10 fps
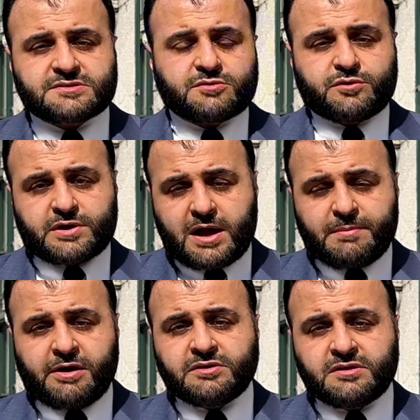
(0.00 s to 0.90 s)
So you got
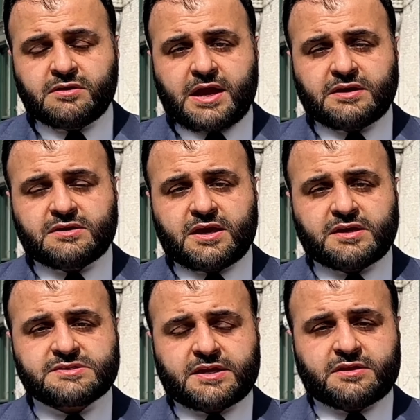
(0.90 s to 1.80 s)
married in the 90
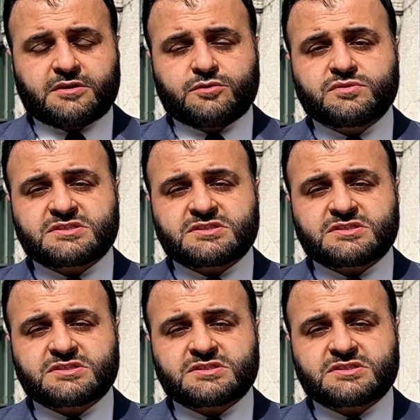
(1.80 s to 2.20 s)
days and then you